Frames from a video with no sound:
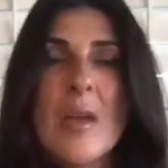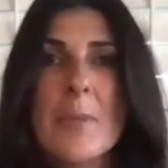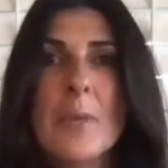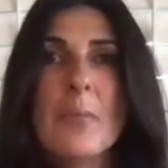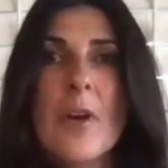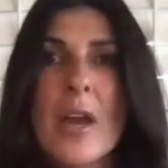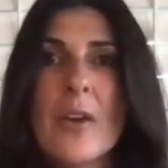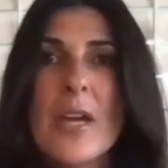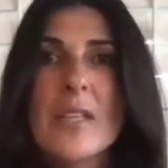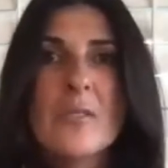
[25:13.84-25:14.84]
People
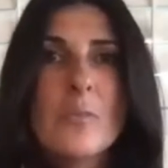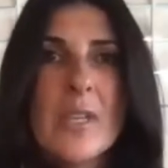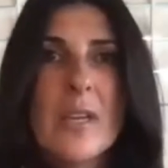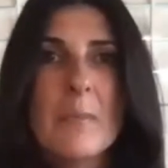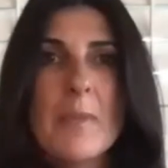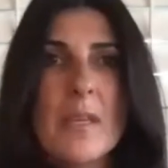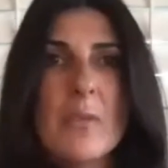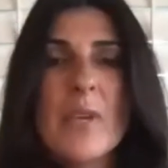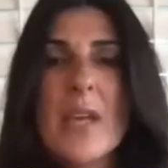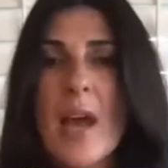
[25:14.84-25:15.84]
hire us, we come
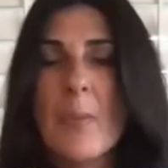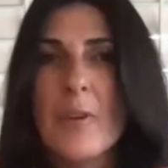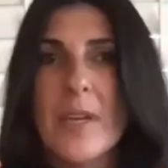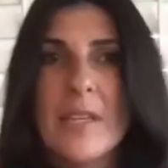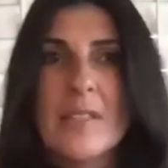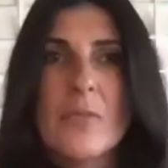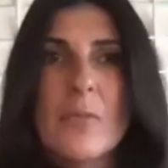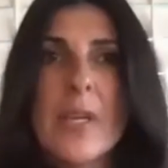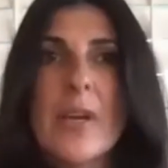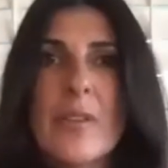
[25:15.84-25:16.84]
in, we operate as if
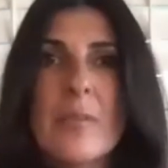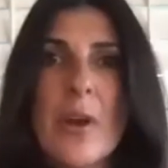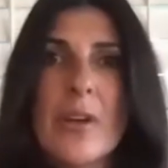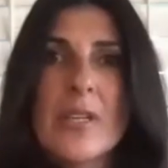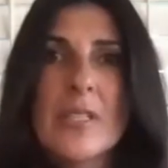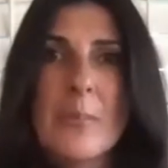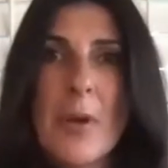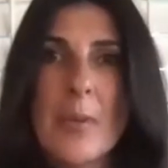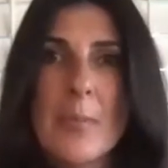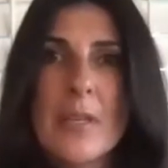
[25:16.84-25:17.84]
we are the marketing
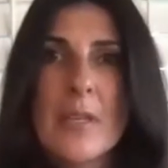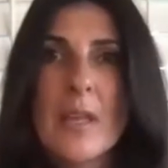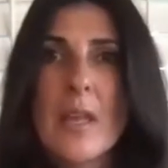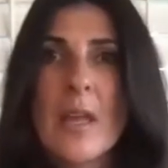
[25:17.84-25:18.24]
department.